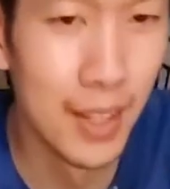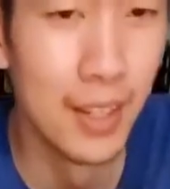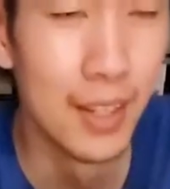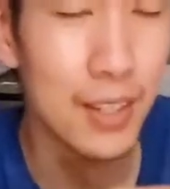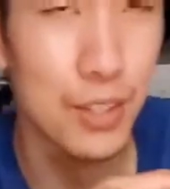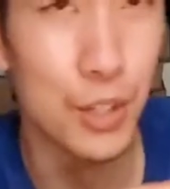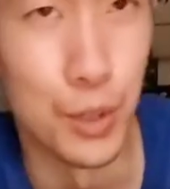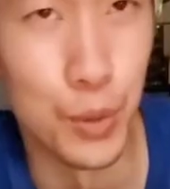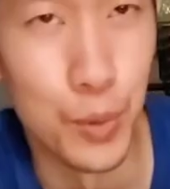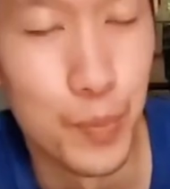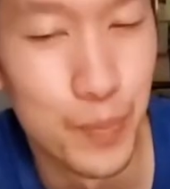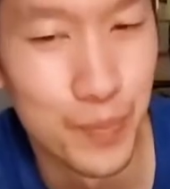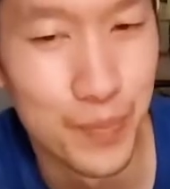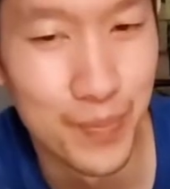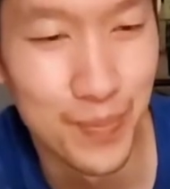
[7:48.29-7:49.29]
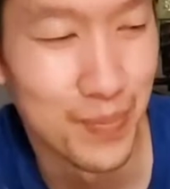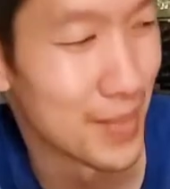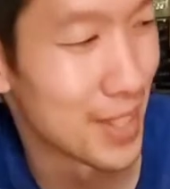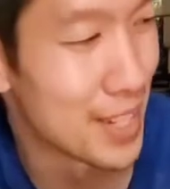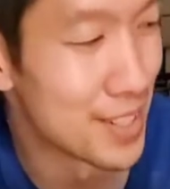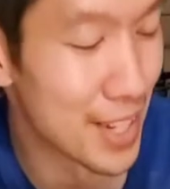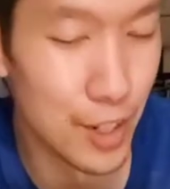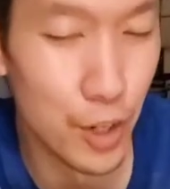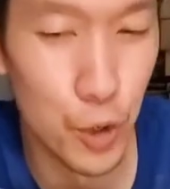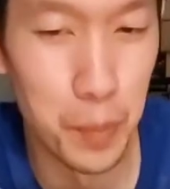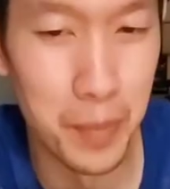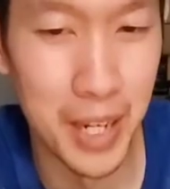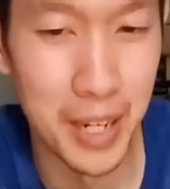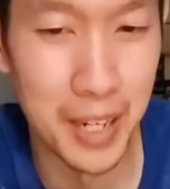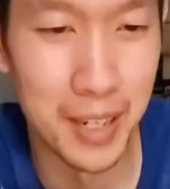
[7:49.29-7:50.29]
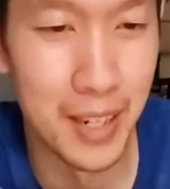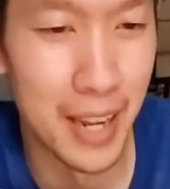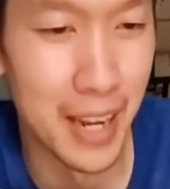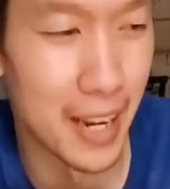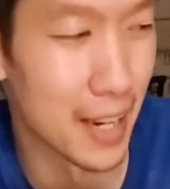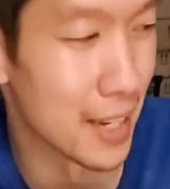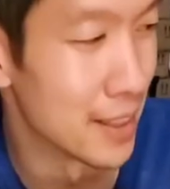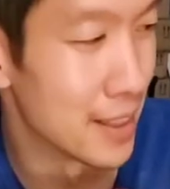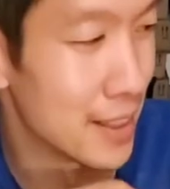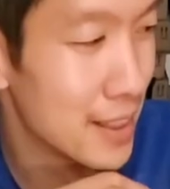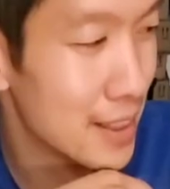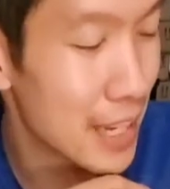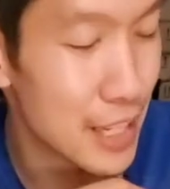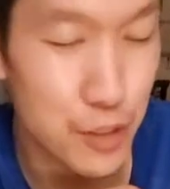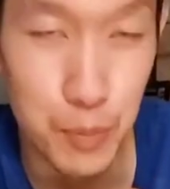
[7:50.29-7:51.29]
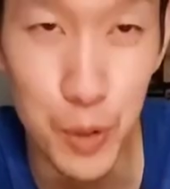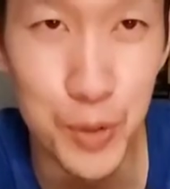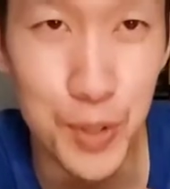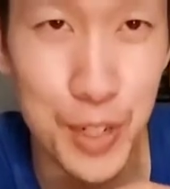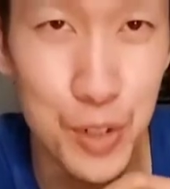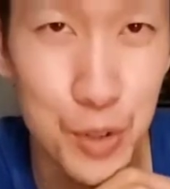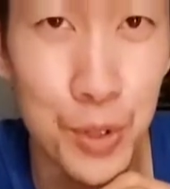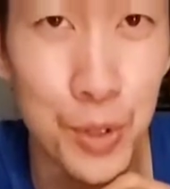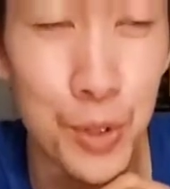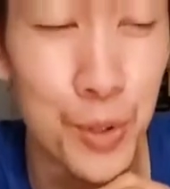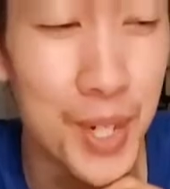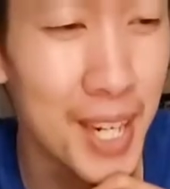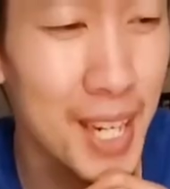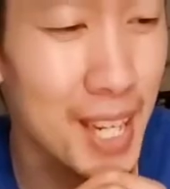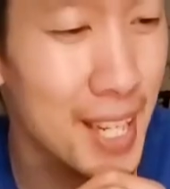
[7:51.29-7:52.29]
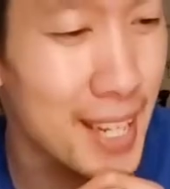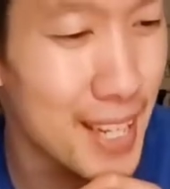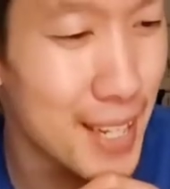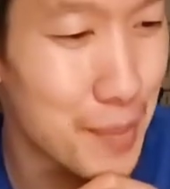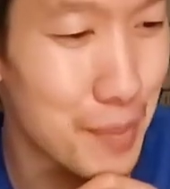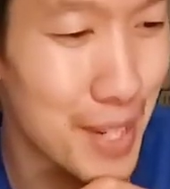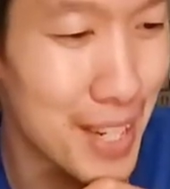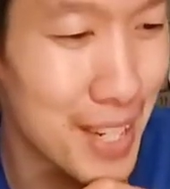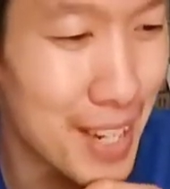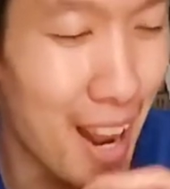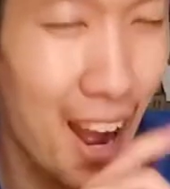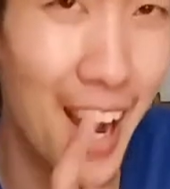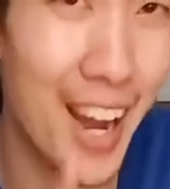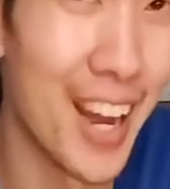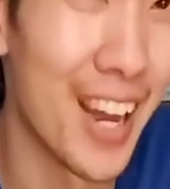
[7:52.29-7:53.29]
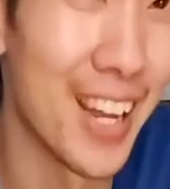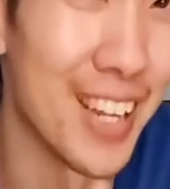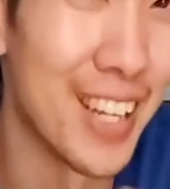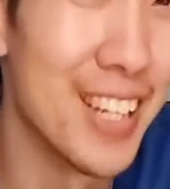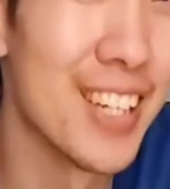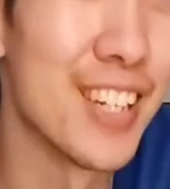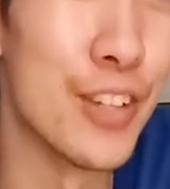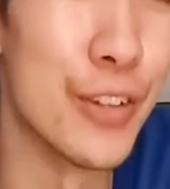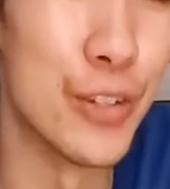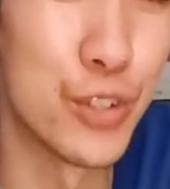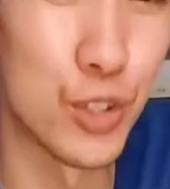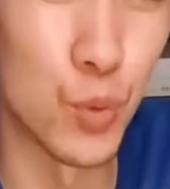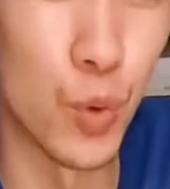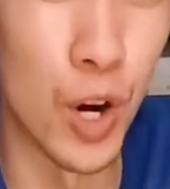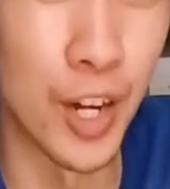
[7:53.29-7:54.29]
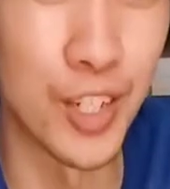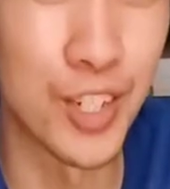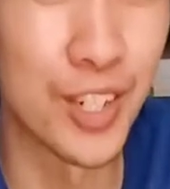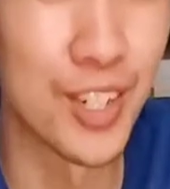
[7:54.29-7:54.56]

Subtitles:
So he said homemade, and that's mostly true, but I used to watch